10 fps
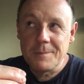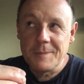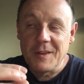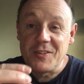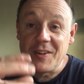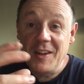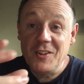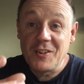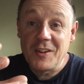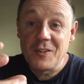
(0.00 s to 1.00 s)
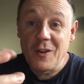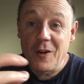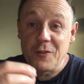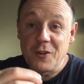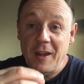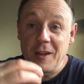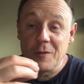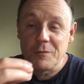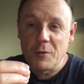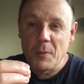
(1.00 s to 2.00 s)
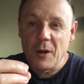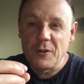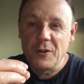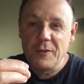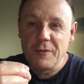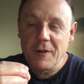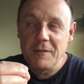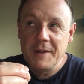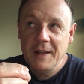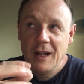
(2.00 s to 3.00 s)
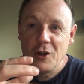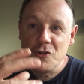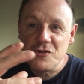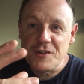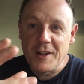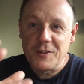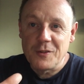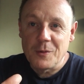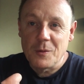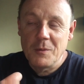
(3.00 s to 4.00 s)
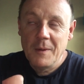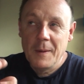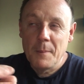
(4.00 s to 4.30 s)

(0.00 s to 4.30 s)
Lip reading: the teachings that I've taken from her. She's very gentle,